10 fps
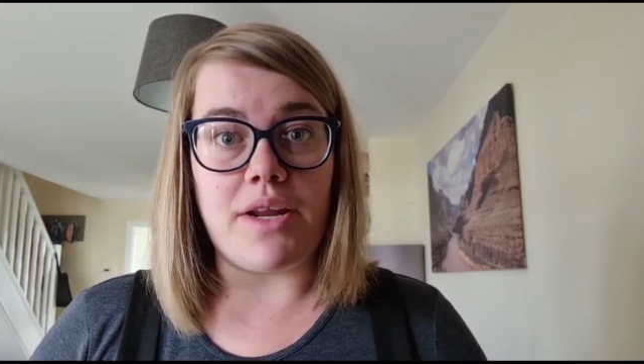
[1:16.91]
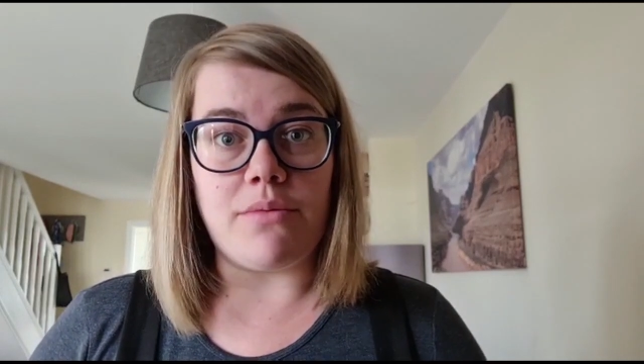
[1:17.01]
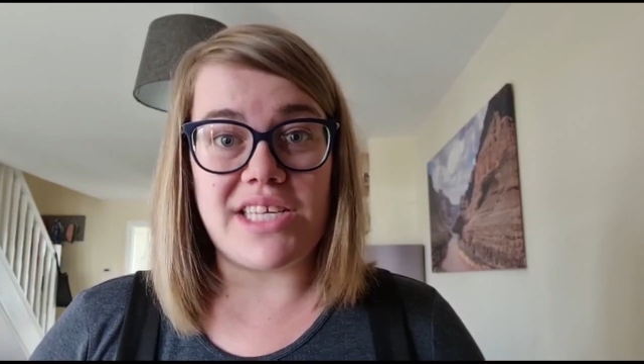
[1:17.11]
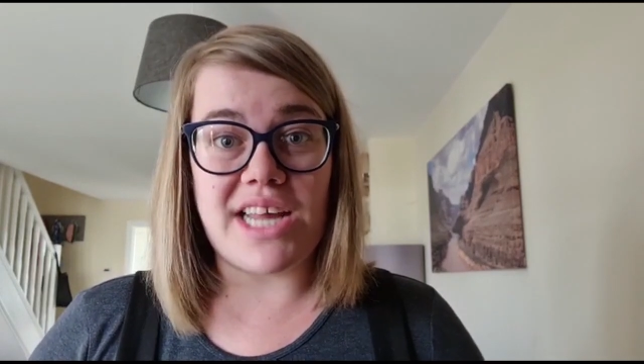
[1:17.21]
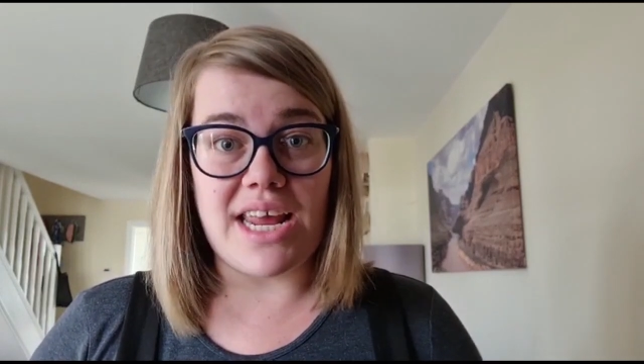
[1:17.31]
it
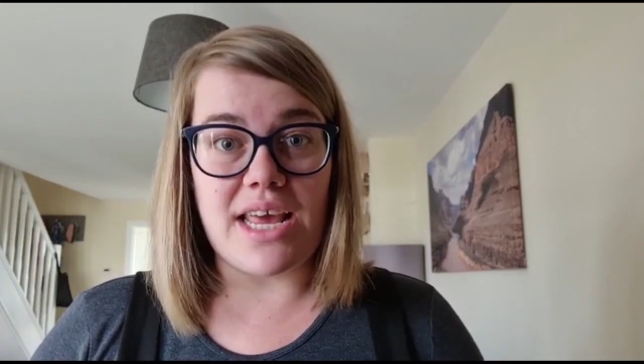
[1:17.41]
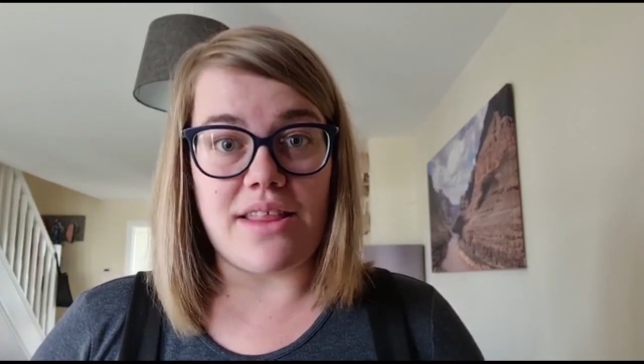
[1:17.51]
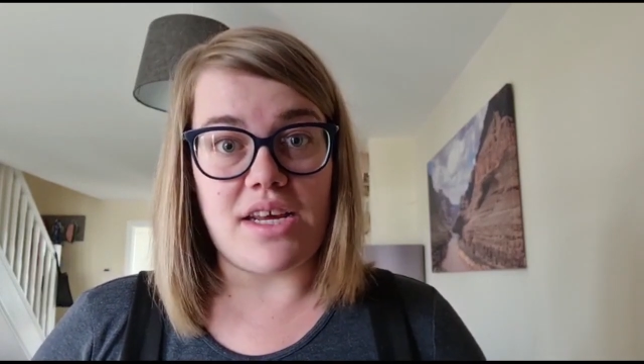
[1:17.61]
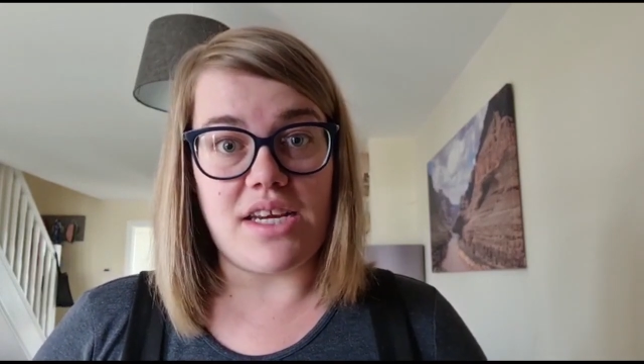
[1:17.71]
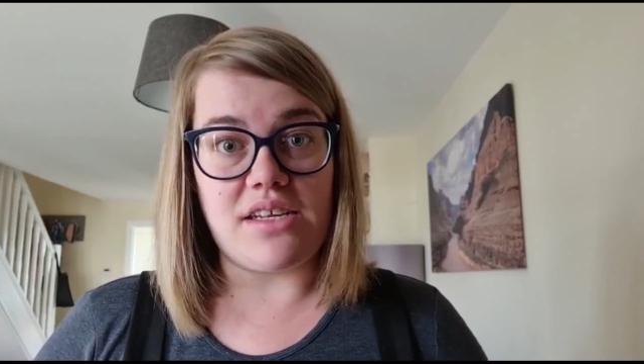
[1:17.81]
was clear
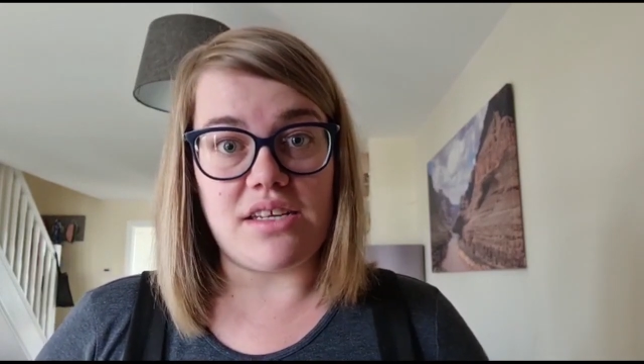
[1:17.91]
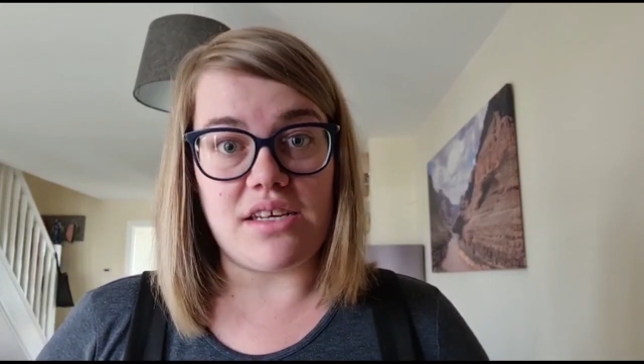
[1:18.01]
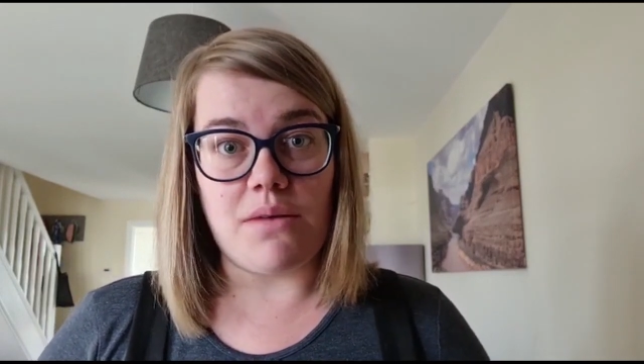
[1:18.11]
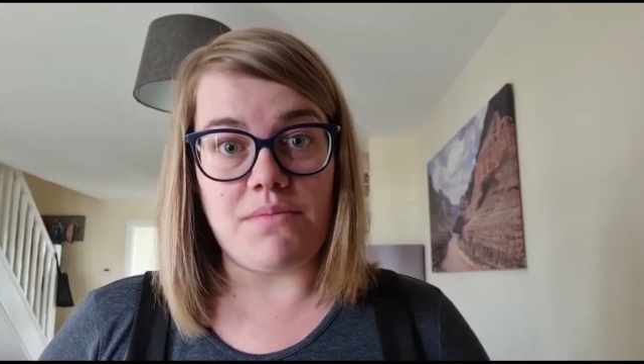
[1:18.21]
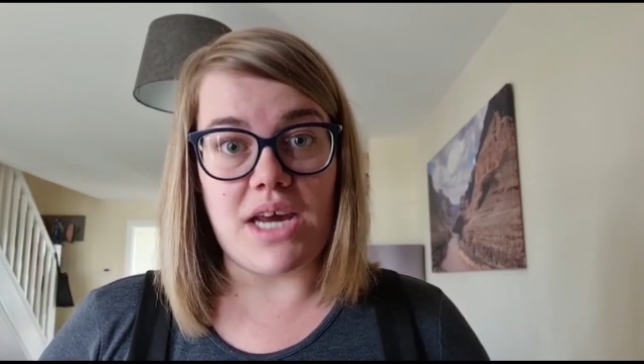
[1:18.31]
that it needed to
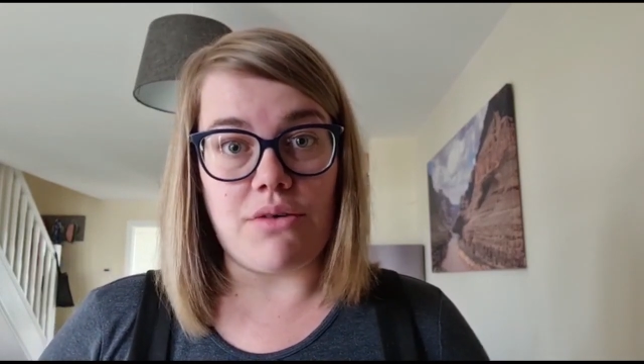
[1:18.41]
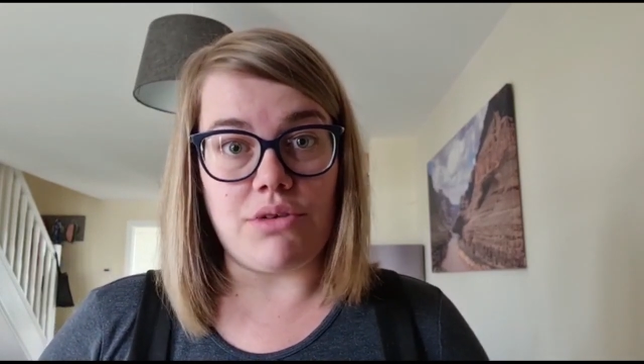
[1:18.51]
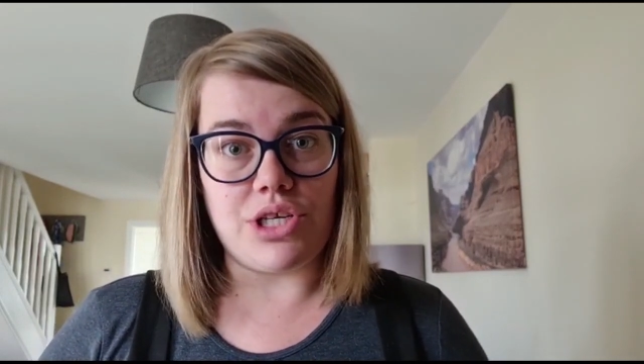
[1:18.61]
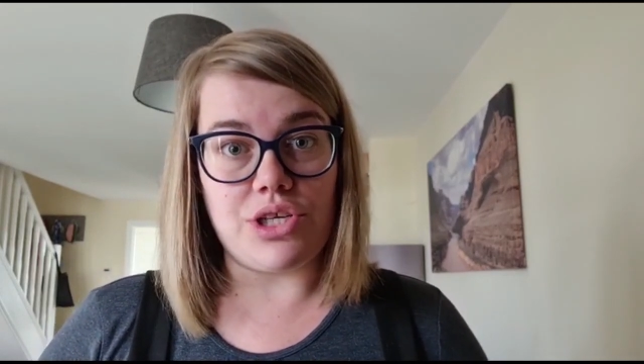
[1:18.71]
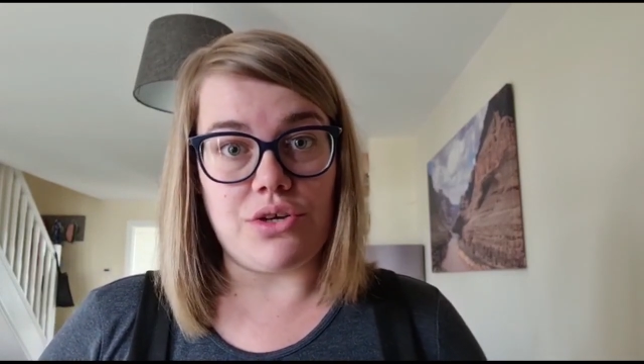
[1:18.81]
come down
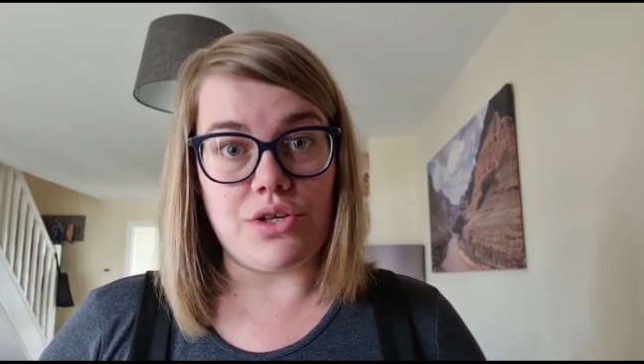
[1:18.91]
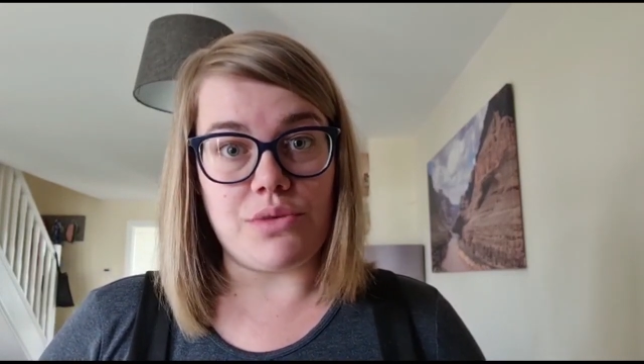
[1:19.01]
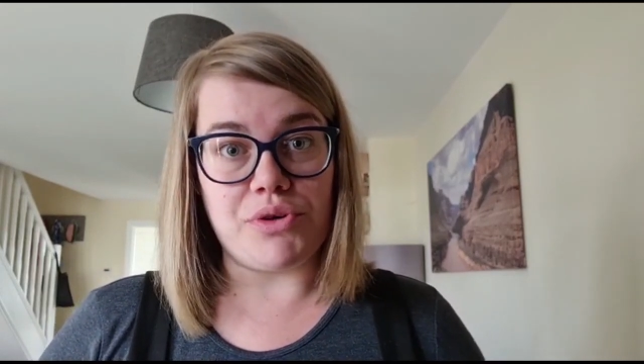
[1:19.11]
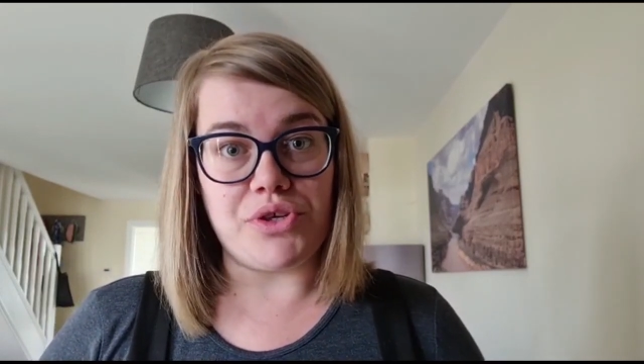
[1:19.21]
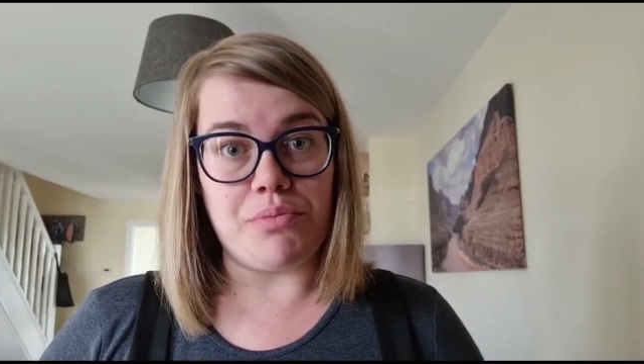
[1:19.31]
as soon as
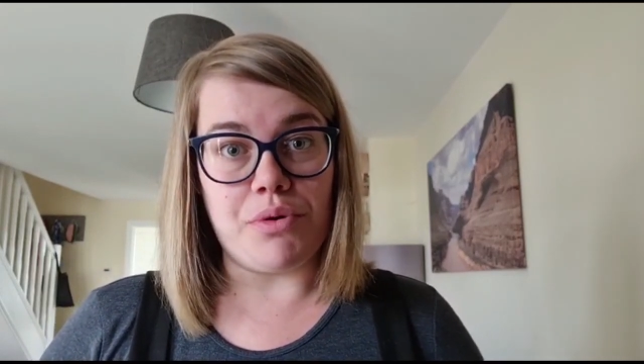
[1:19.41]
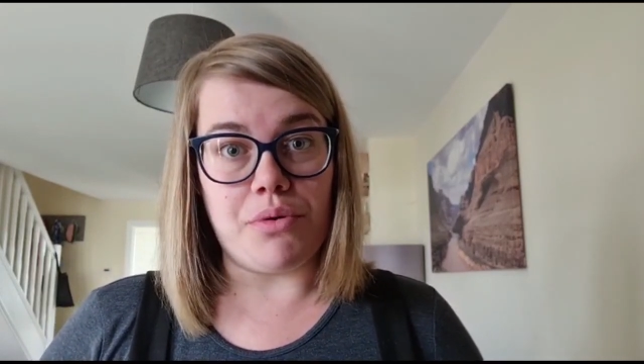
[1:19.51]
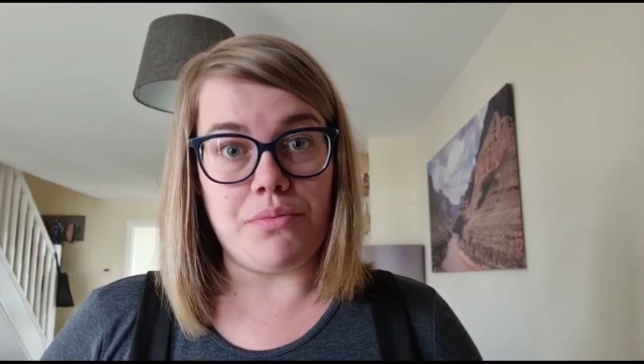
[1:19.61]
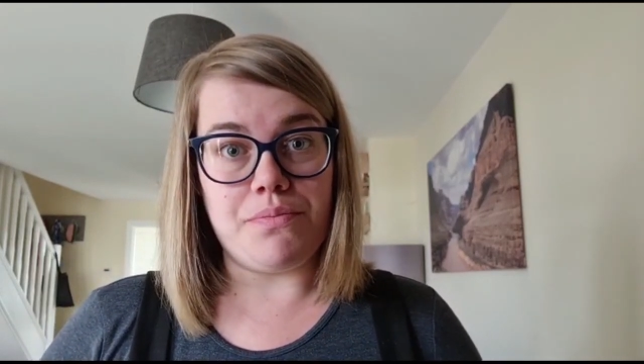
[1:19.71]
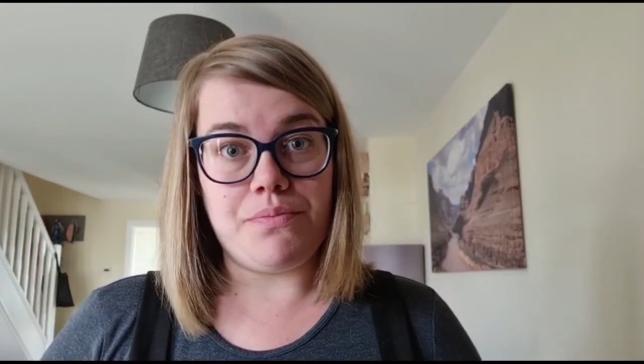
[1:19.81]
possible.